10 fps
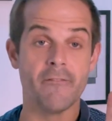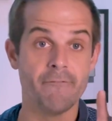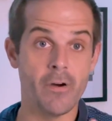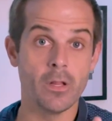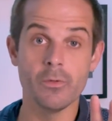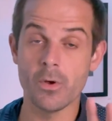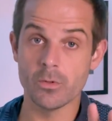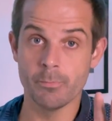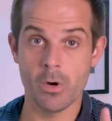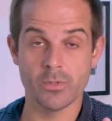Follow
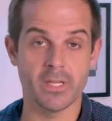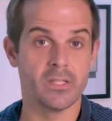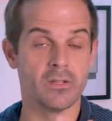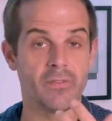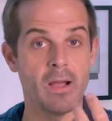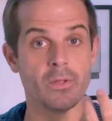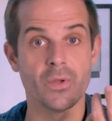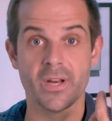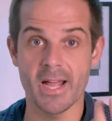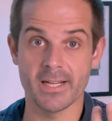those processes of how
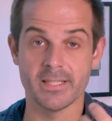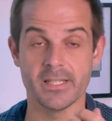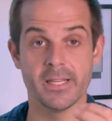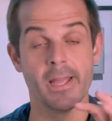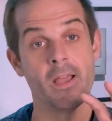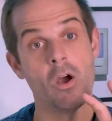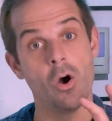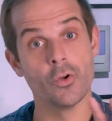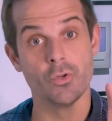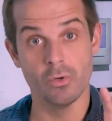you can access it
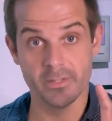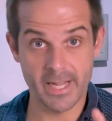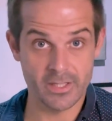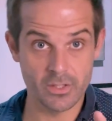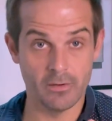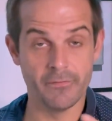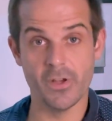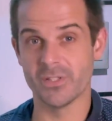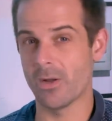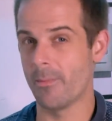on your desktop first.